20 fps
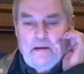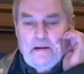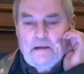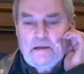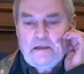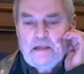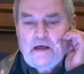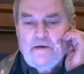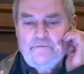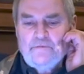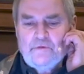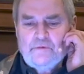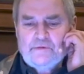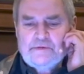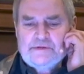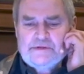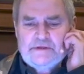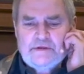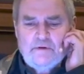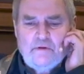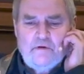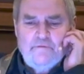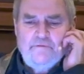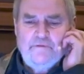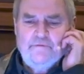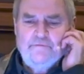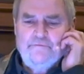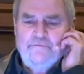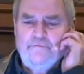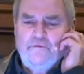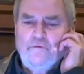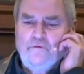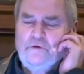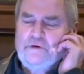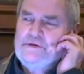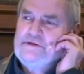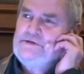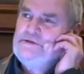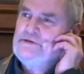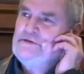Love that was so often
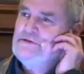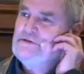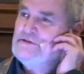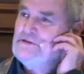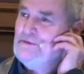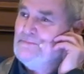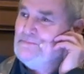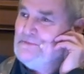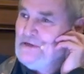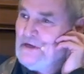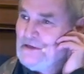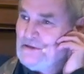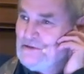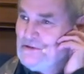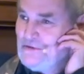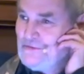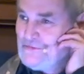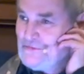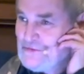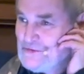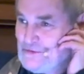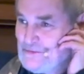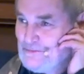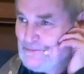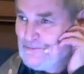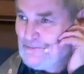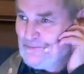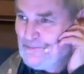foolish in its objectives,